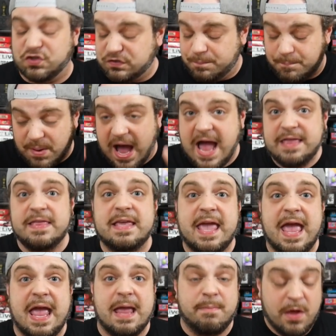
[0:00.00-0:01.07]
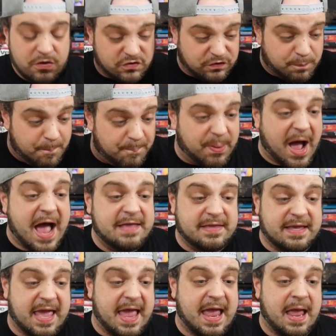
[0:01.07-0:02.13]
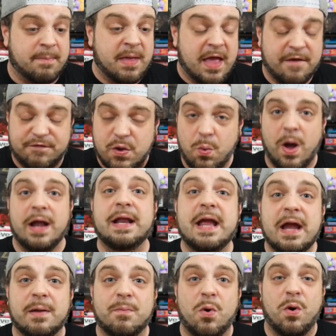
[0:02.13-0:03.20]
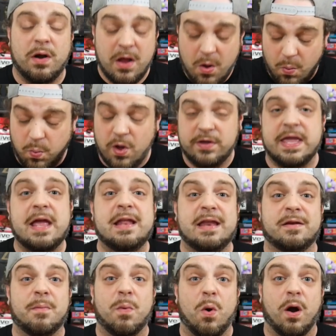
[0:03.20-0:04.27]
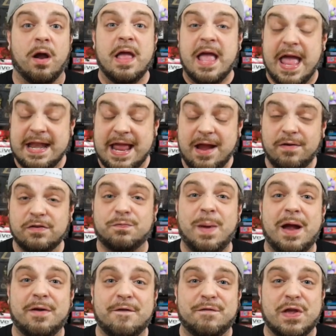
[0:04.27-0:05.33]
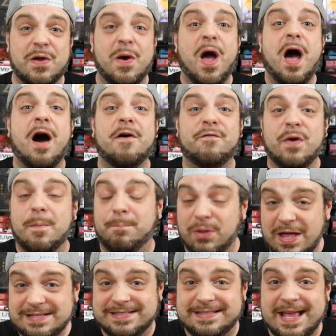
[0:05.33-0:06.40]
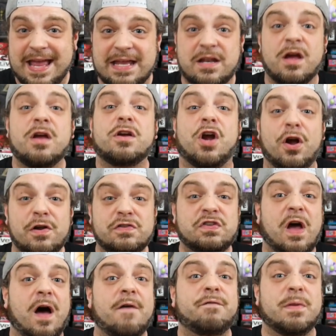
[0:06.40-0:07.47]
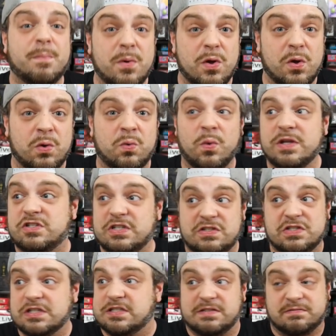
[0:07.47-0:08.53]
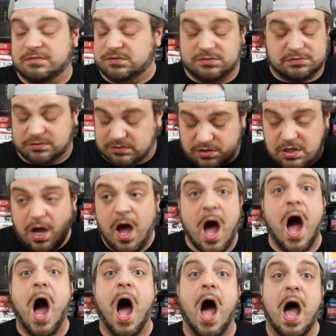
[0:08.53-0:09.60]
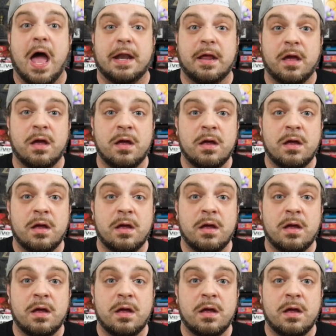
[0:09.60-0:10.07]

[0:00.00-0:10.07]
Just buy the game. Just buy the game. If you want to hear more, we'll get into more. And here's my review of Bloodstained Curse of the Moon, which is just God.